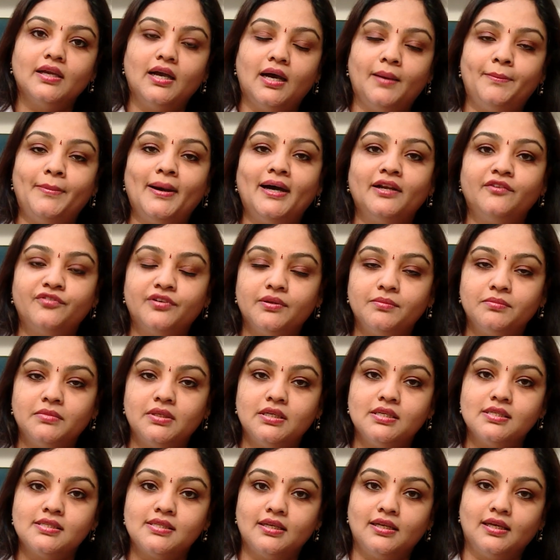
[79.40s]
Apart from
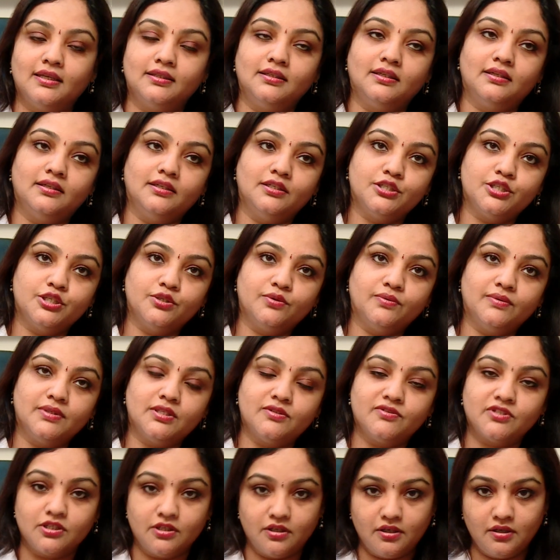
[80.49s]
this, another issue
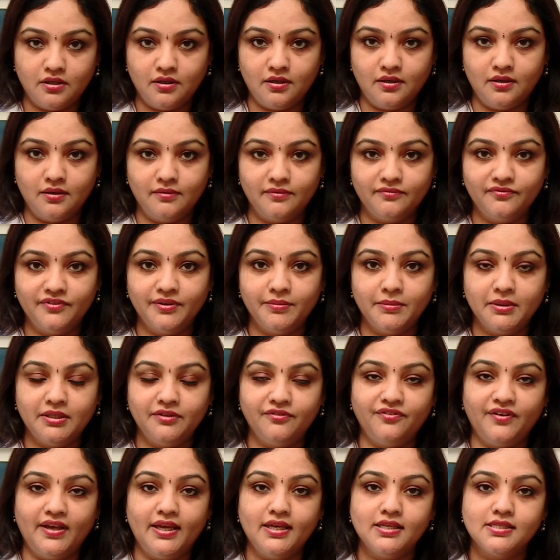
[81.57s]
which
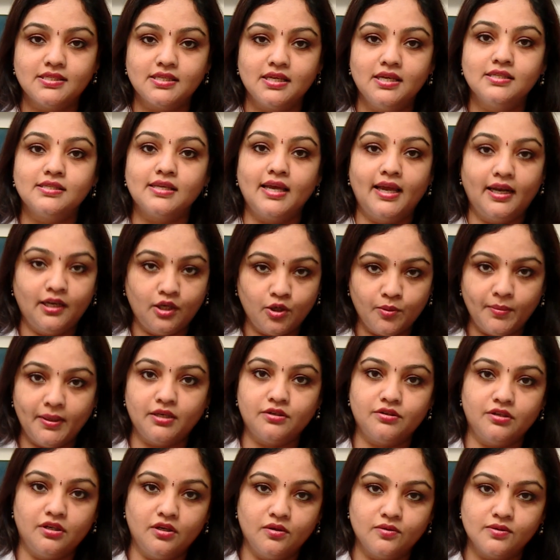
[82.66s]
women face is
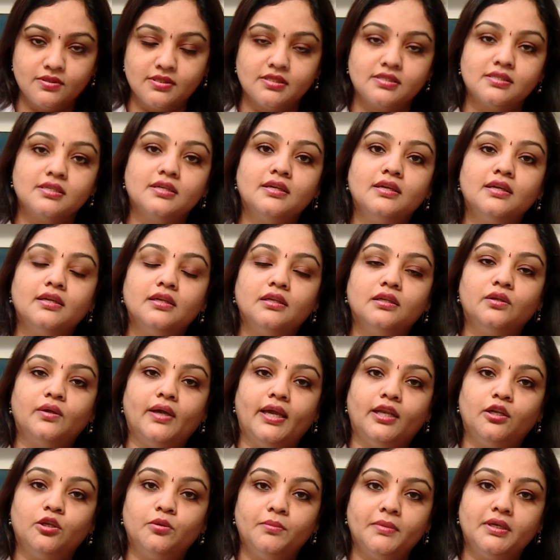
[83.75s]
endometriosis. Now,
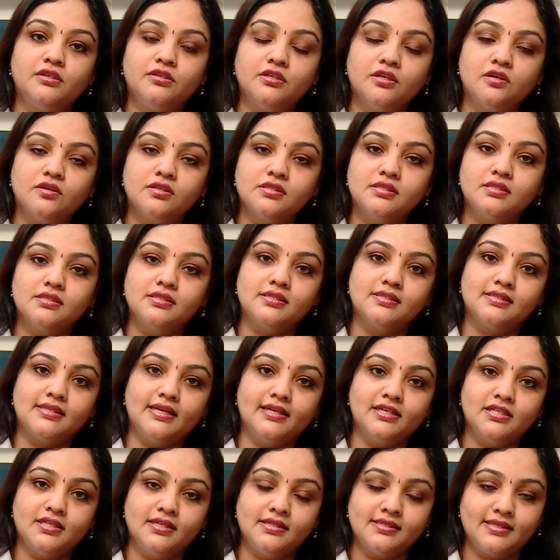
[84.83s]
endometriosis is
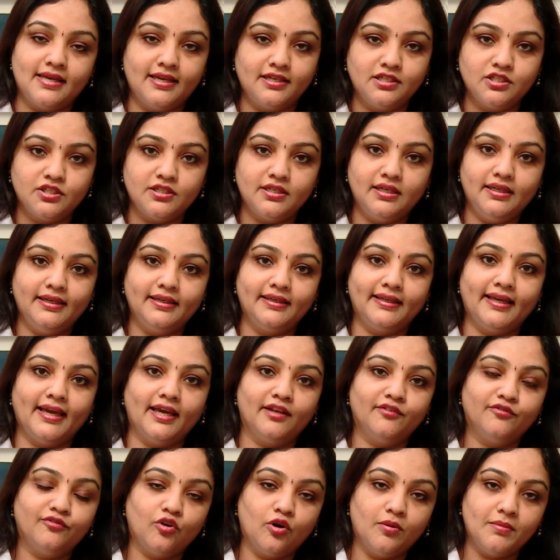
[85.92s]
essentially, it
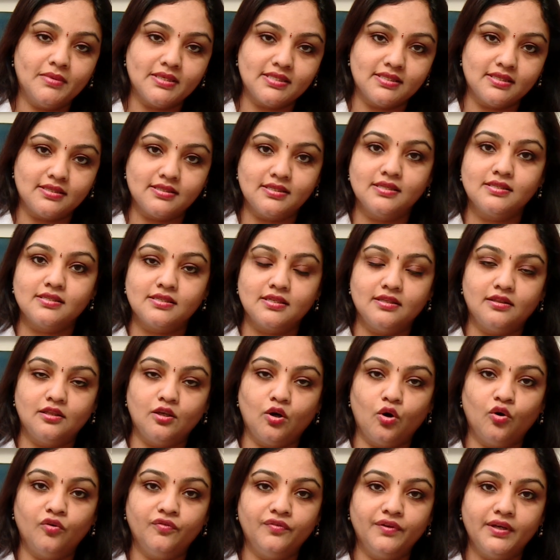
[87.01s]
can form as a cyst in
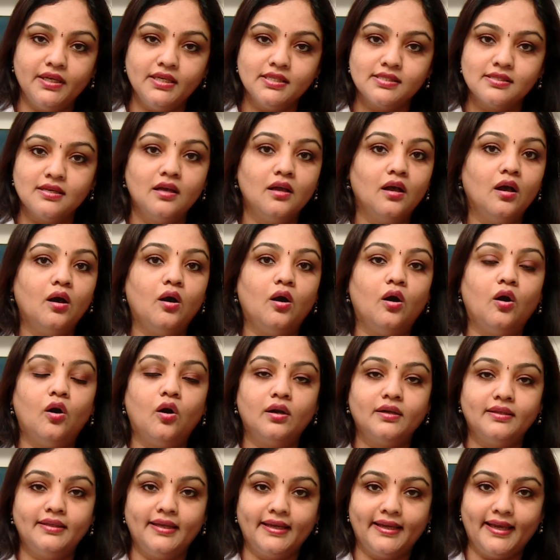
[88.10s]
the ovaries,
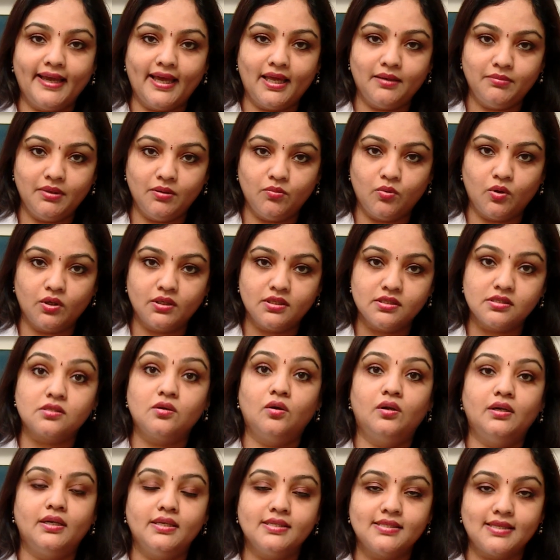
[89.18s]
or there can be what is
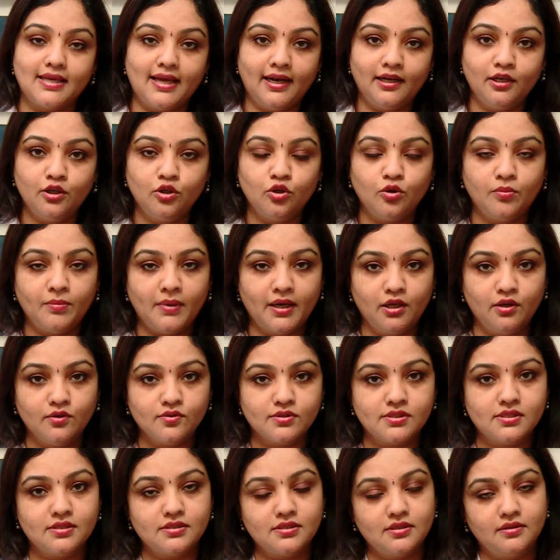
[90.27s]
called as
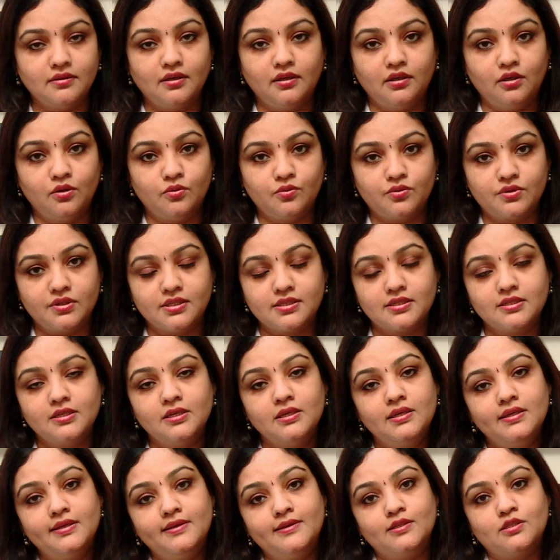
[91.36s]
adenomyosis in the uterus.
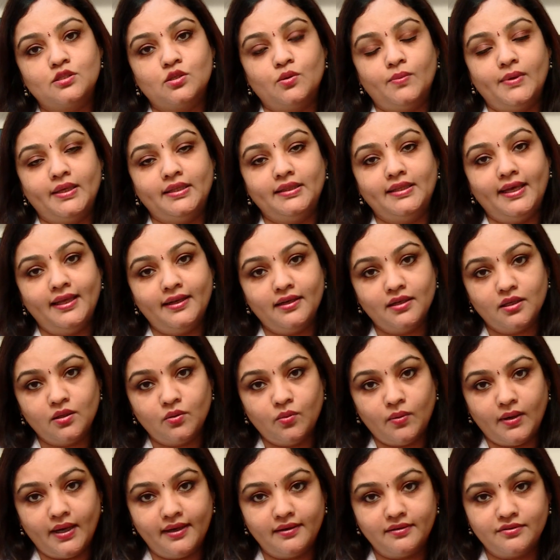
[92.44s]
So when they
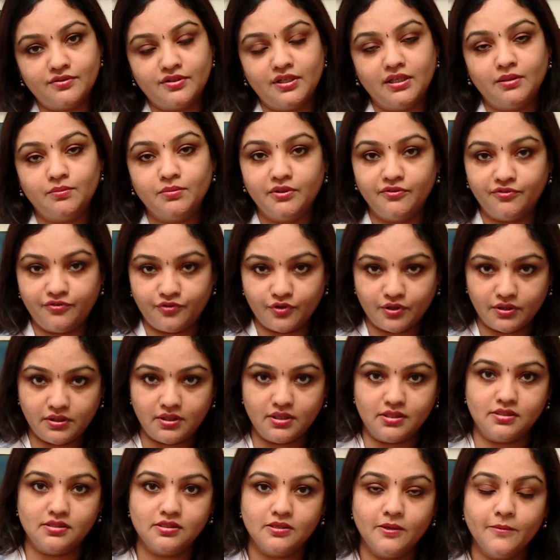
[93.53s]
require treatment for
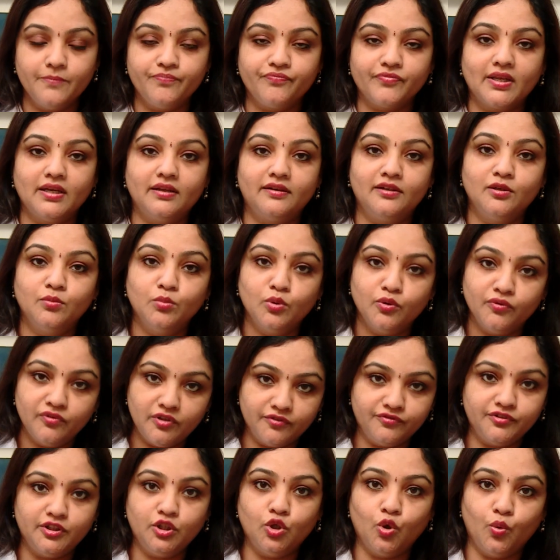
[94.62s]
this,
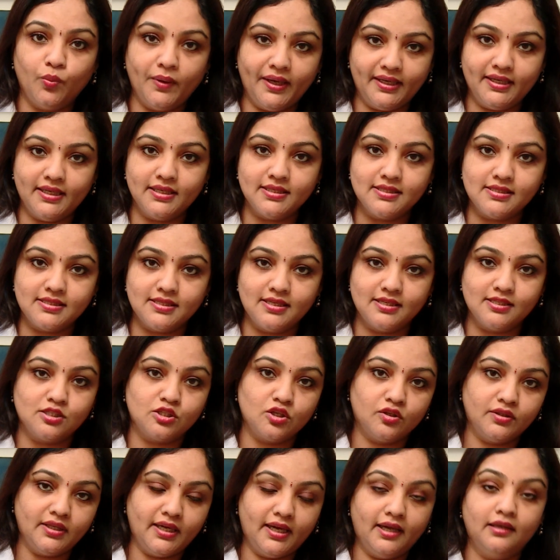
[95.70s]
removal of the ovarian cyst
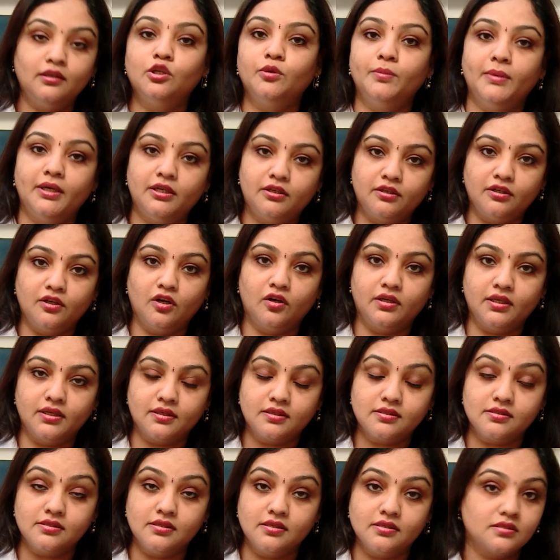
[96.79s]
or the
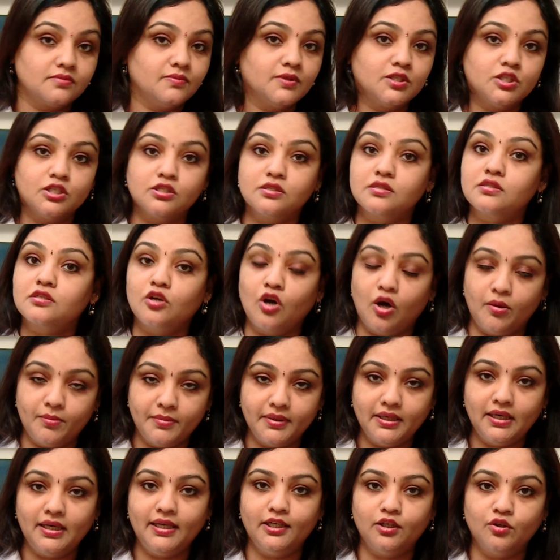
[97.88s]
endometriotic cyst, which is
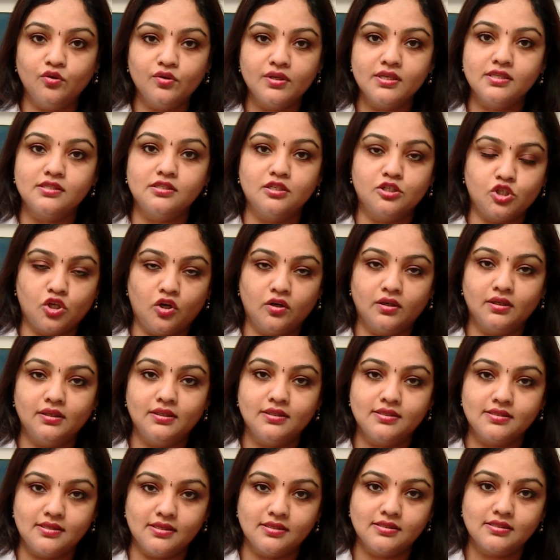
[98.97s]
commonly known as the
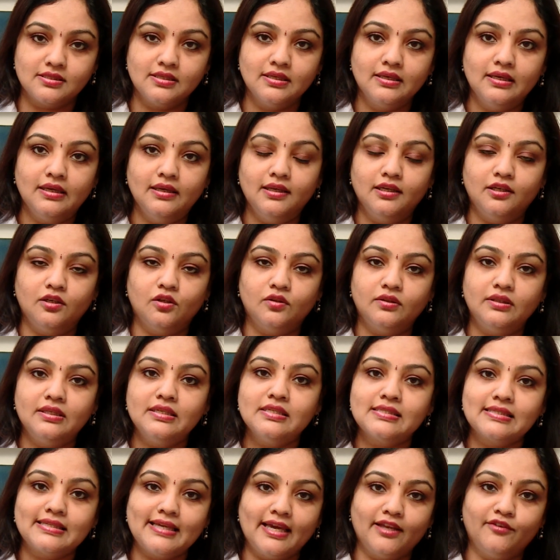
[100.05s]
chocolate cyst. Now,
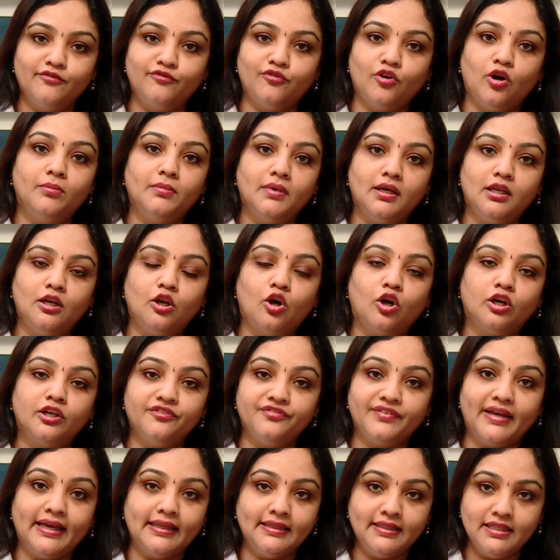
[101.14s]
this can form a lot
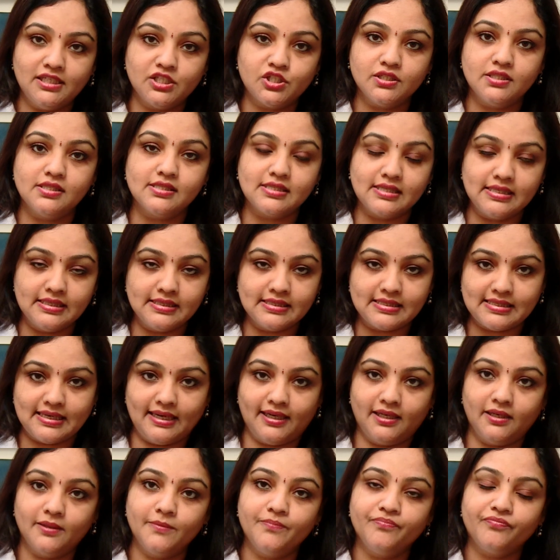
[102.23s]
of adhesions
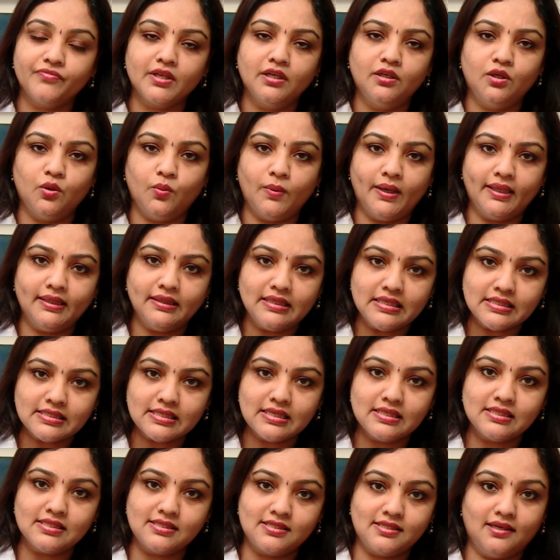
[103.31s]
inside. Now, when this
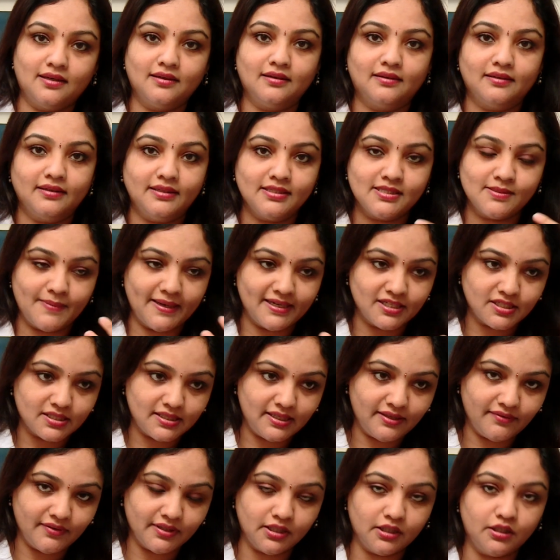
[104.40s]
is stuck,
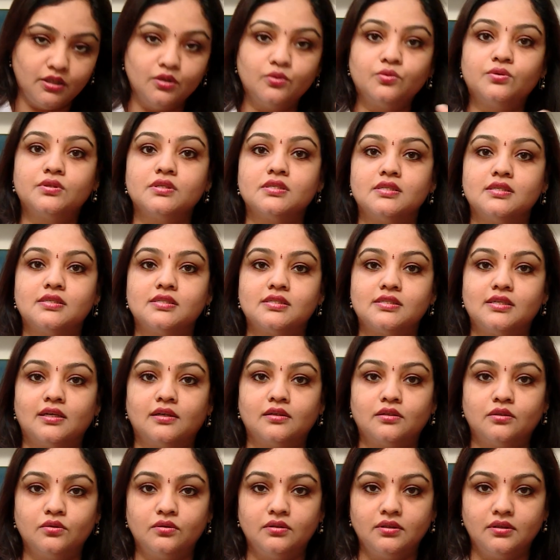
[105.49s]
especially when the uterus is
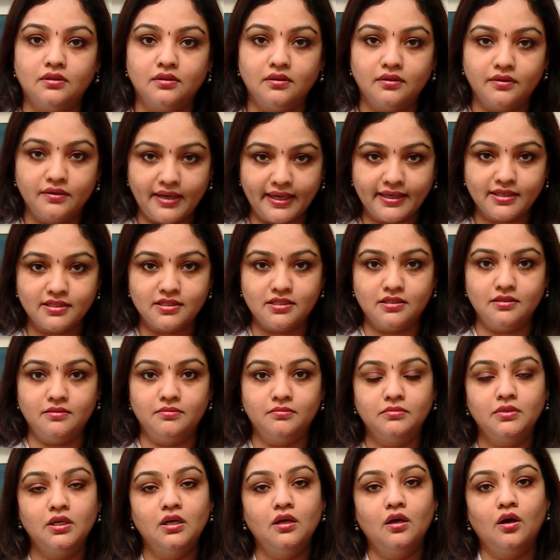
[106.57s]
stuck to the
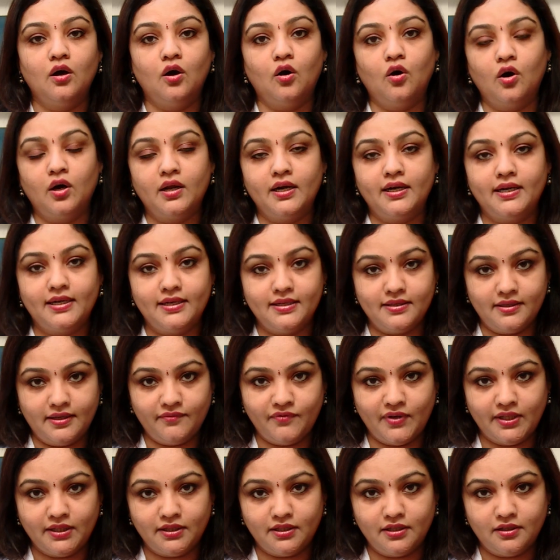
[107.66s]
rectum, or it is,
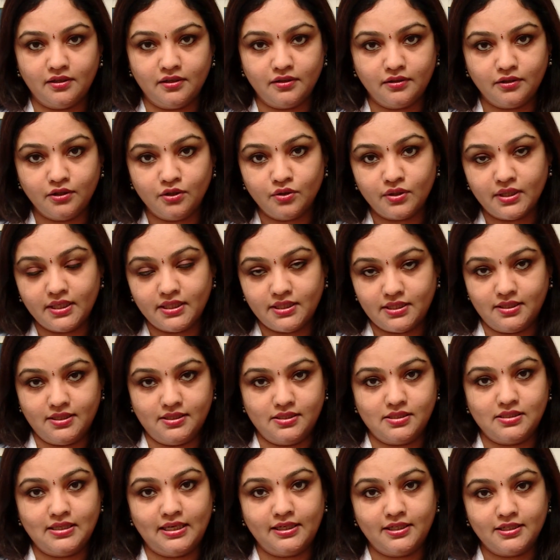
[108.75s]
when the
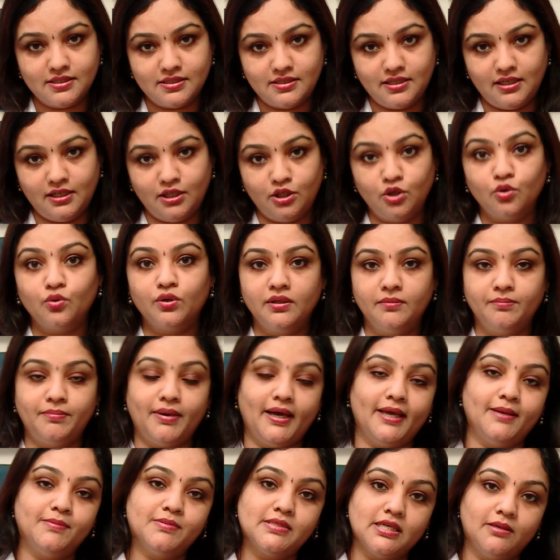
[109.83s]
ureters, that is the urine
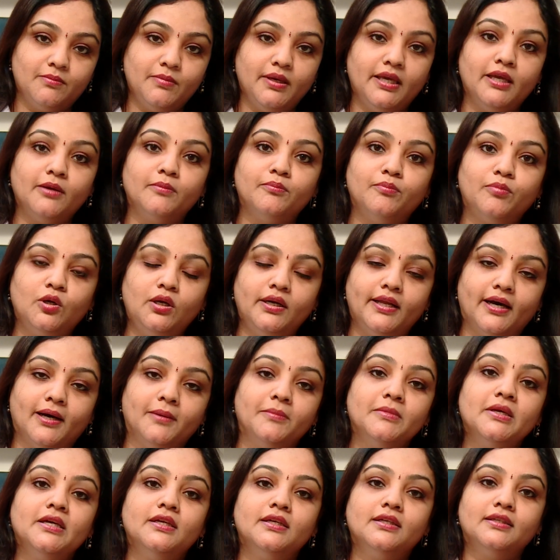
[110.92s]
pipes, are being pulled
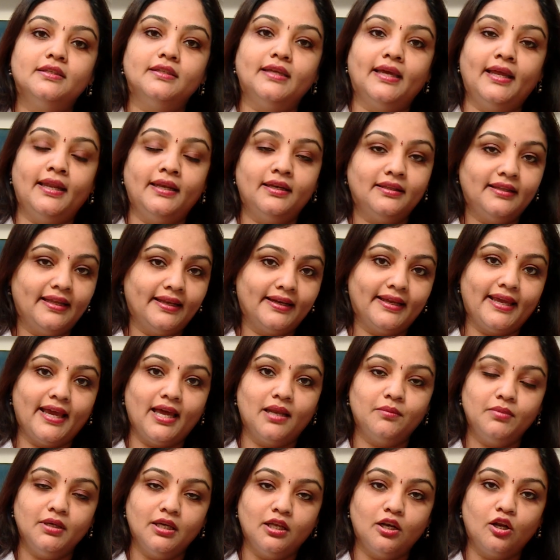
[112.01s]
up, and there
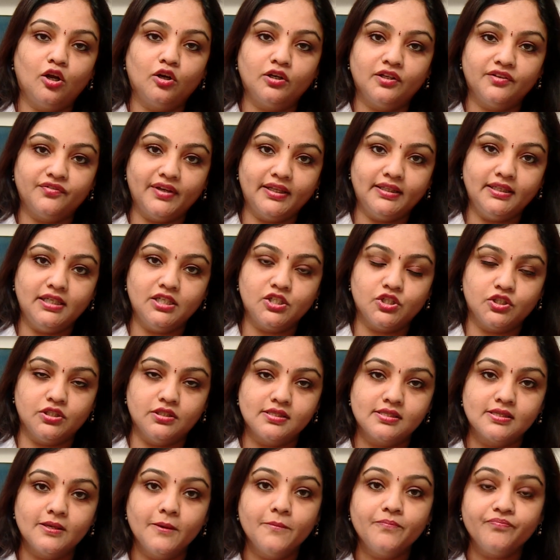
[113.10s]
can be a lot of
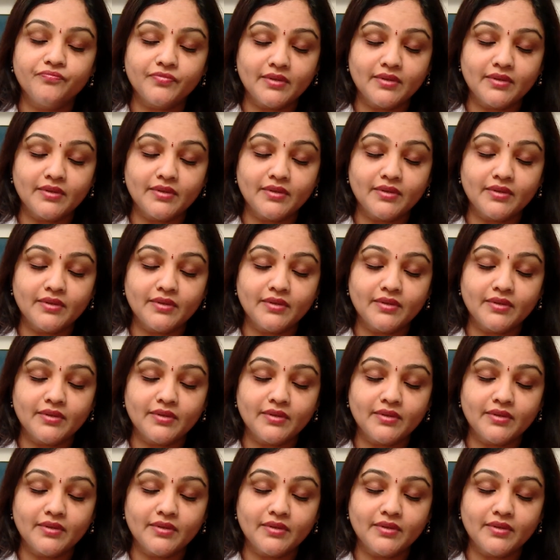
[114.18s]
adhesions.